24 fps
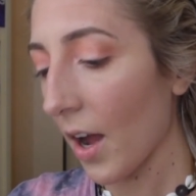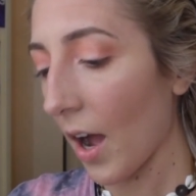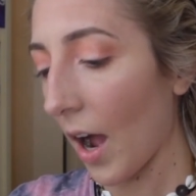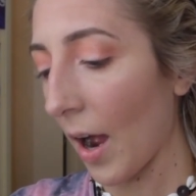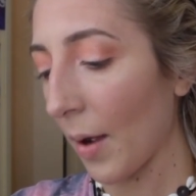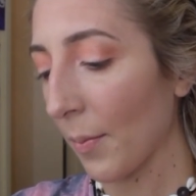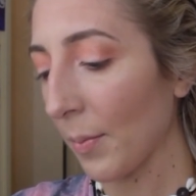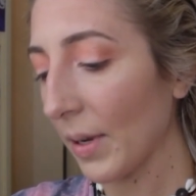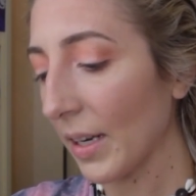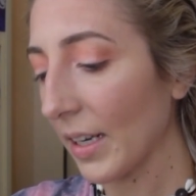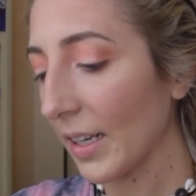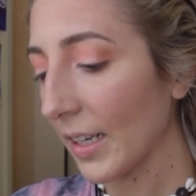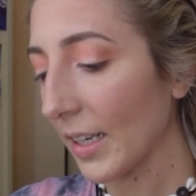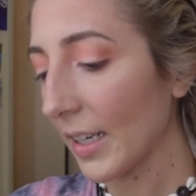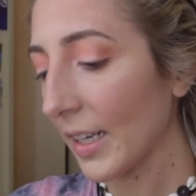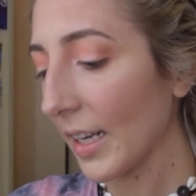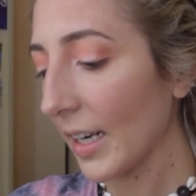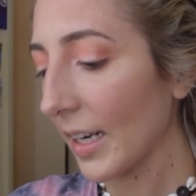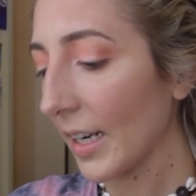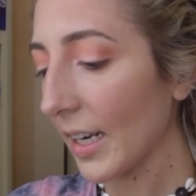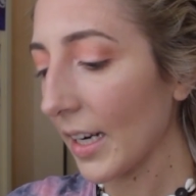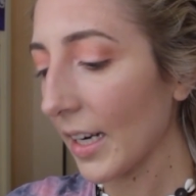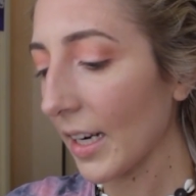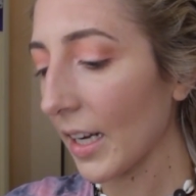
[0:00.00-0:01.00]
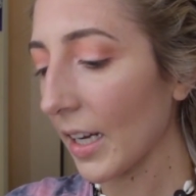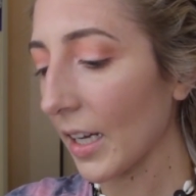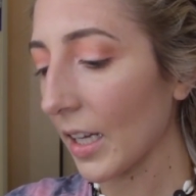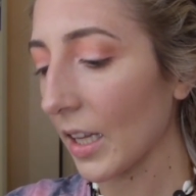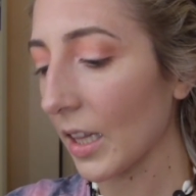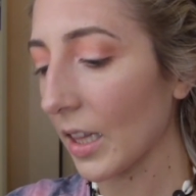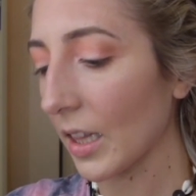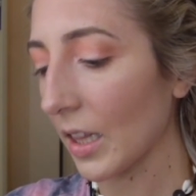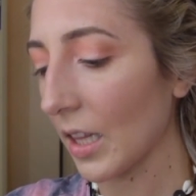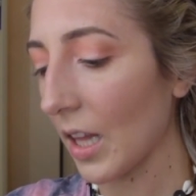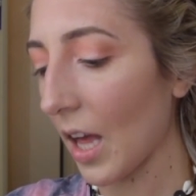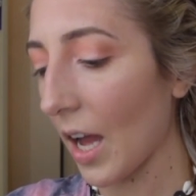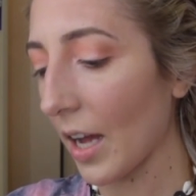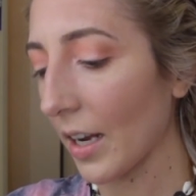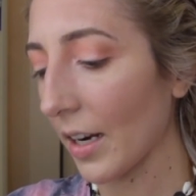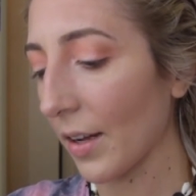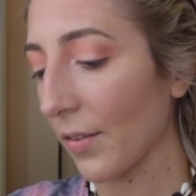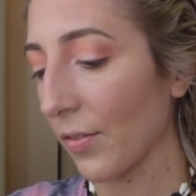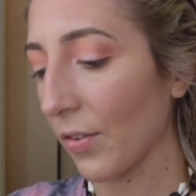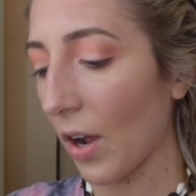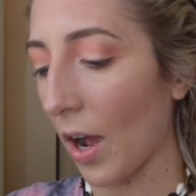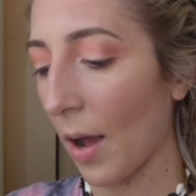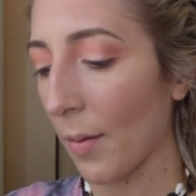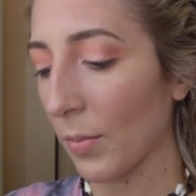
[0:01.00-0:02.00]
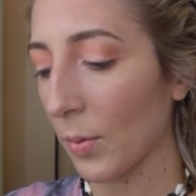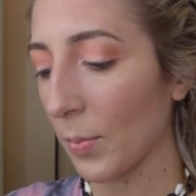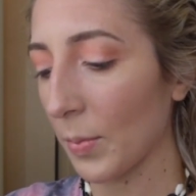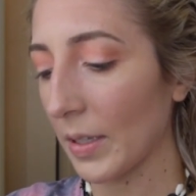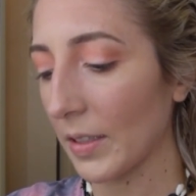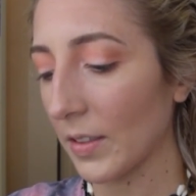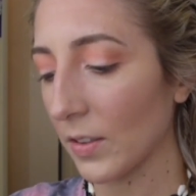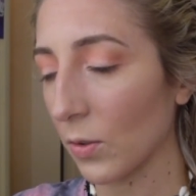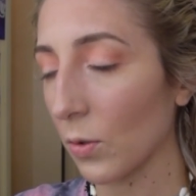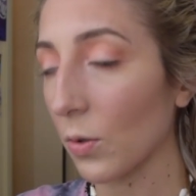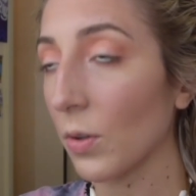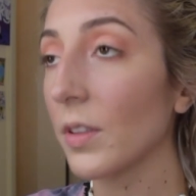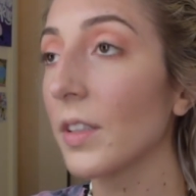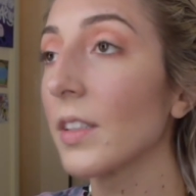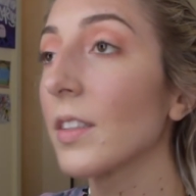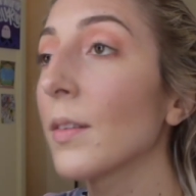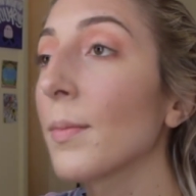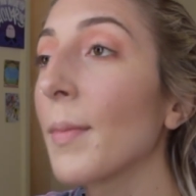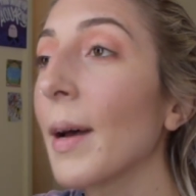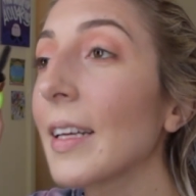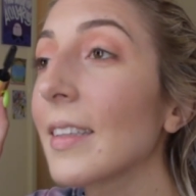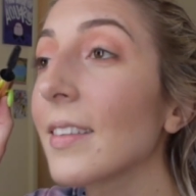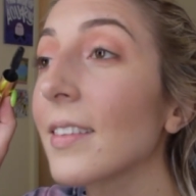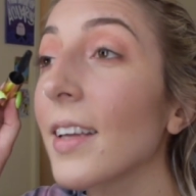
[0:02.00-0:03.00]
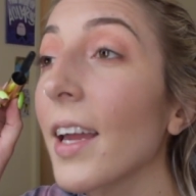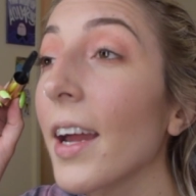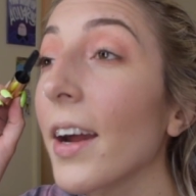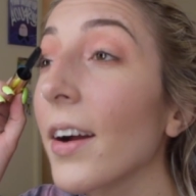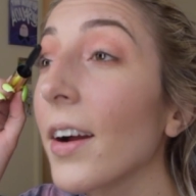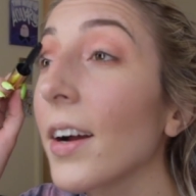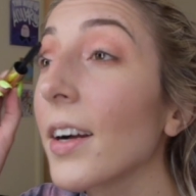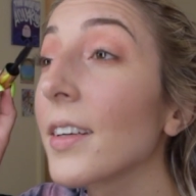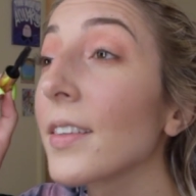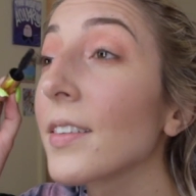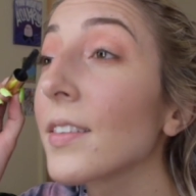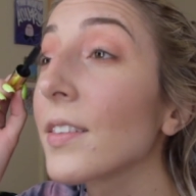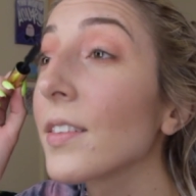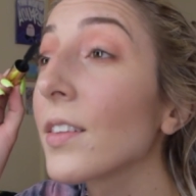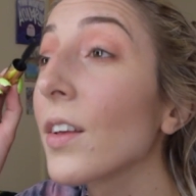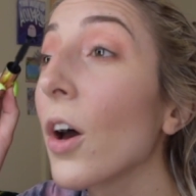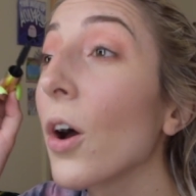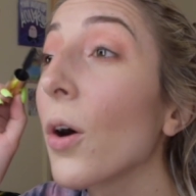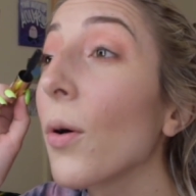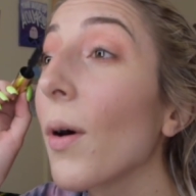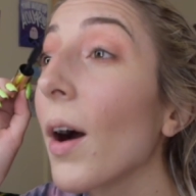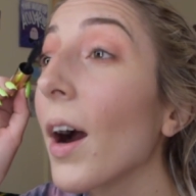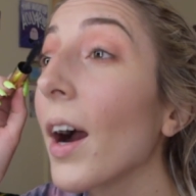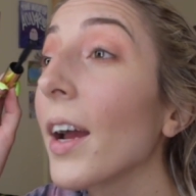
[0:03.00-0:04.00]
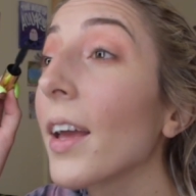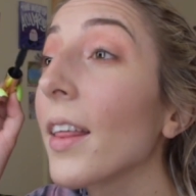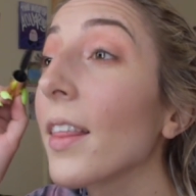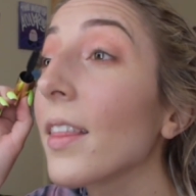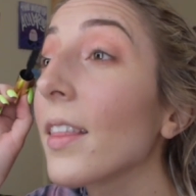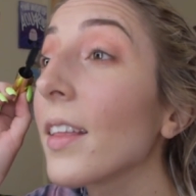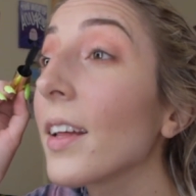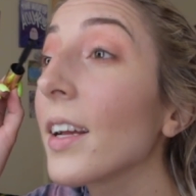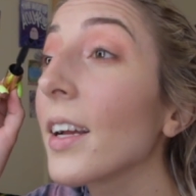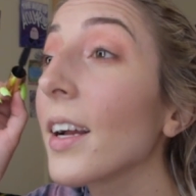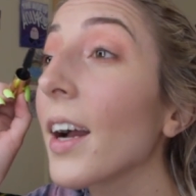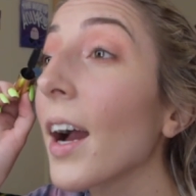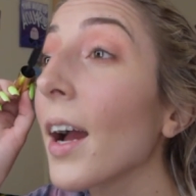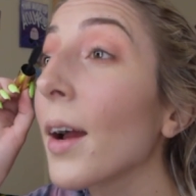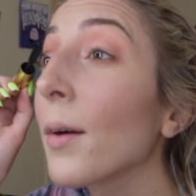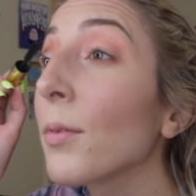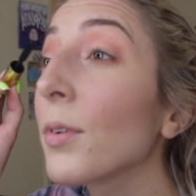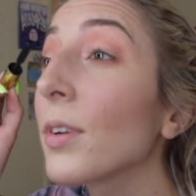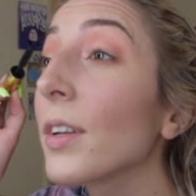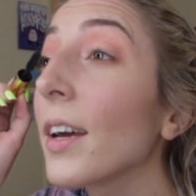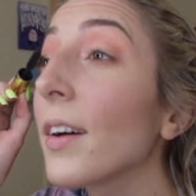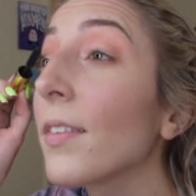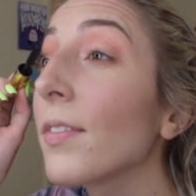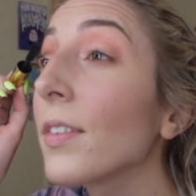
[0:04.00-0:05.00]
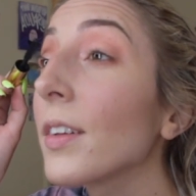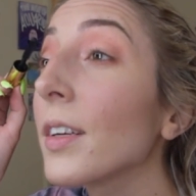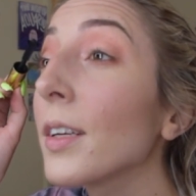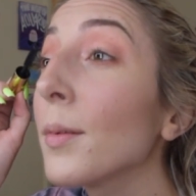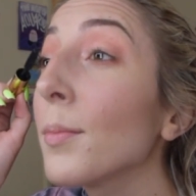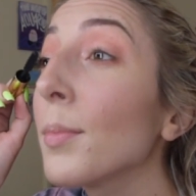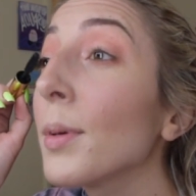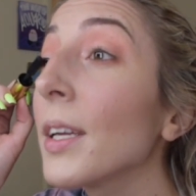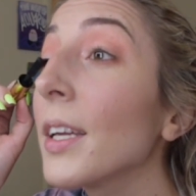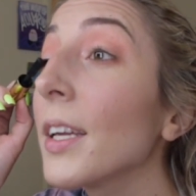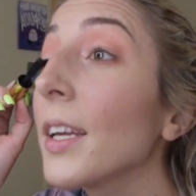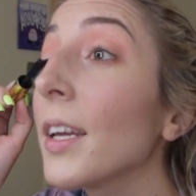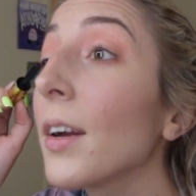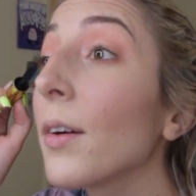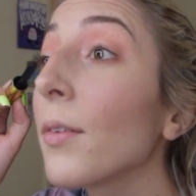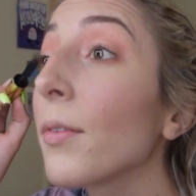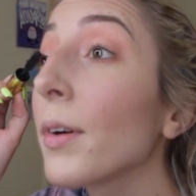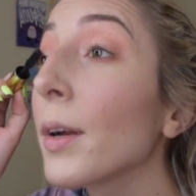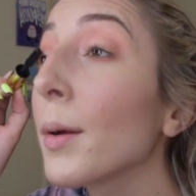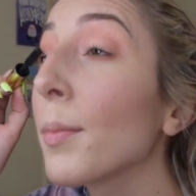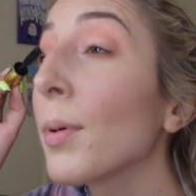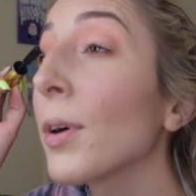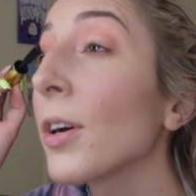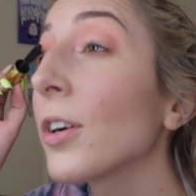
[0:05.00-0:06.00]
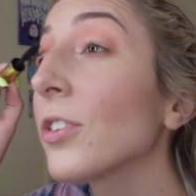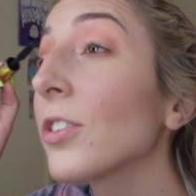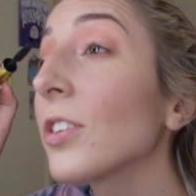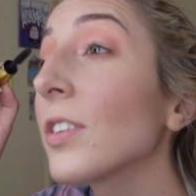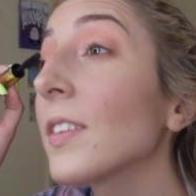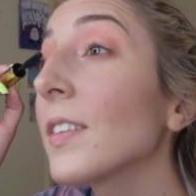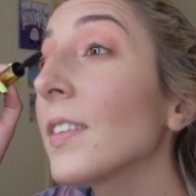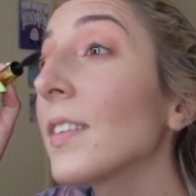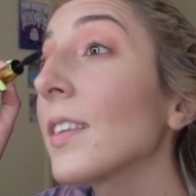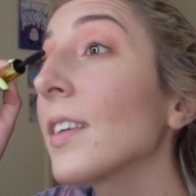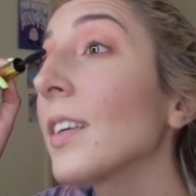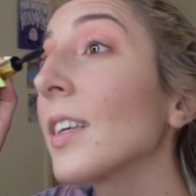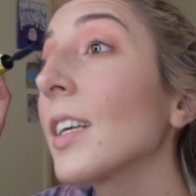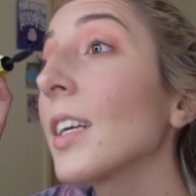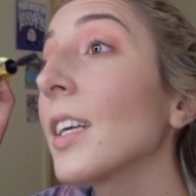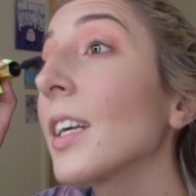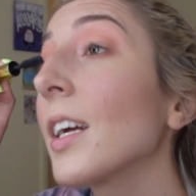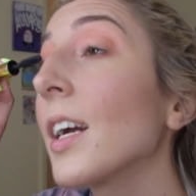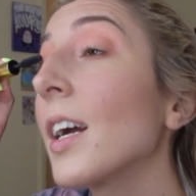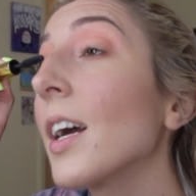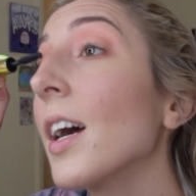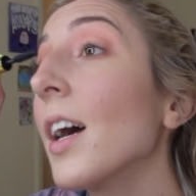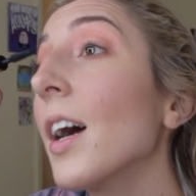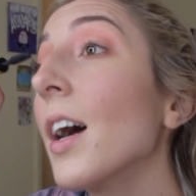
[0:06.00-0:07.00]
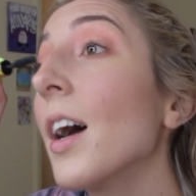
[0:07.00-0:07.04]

I've been getting a lot of compliments on this mascara, so I think I will definitely be repurchasing